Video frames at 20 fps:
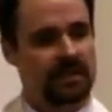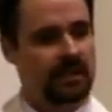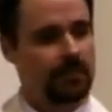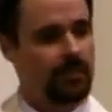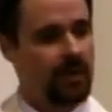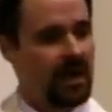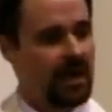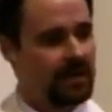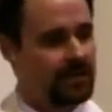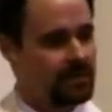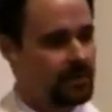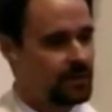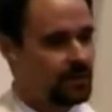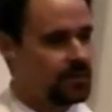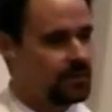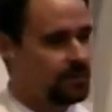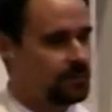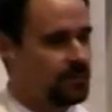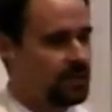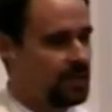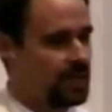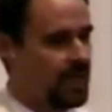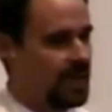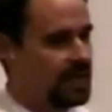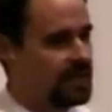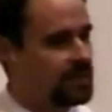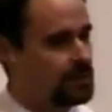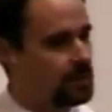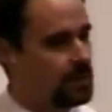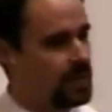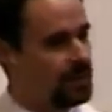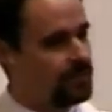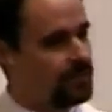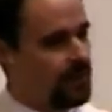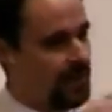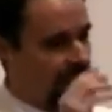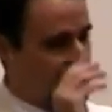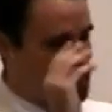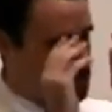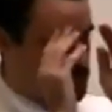the apostles realized when they
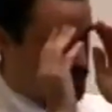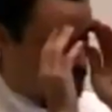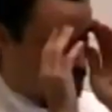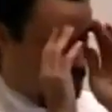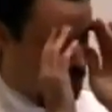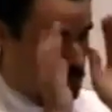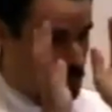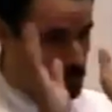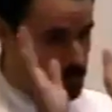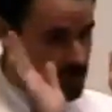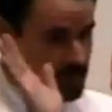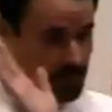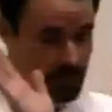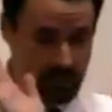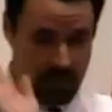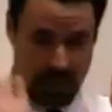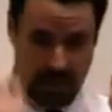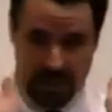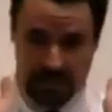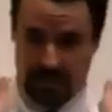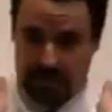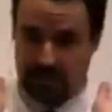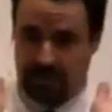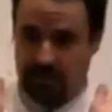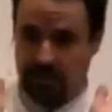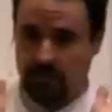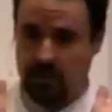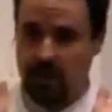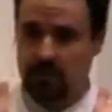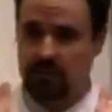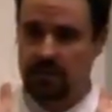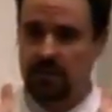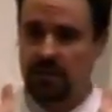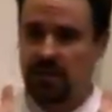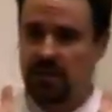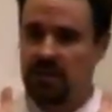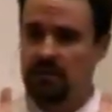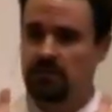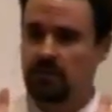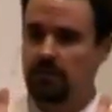finally were able to open their eyes on the
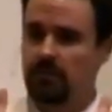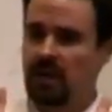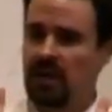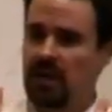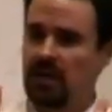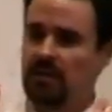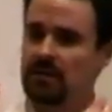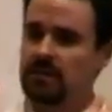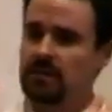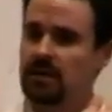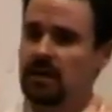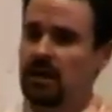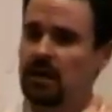mountain, he remains,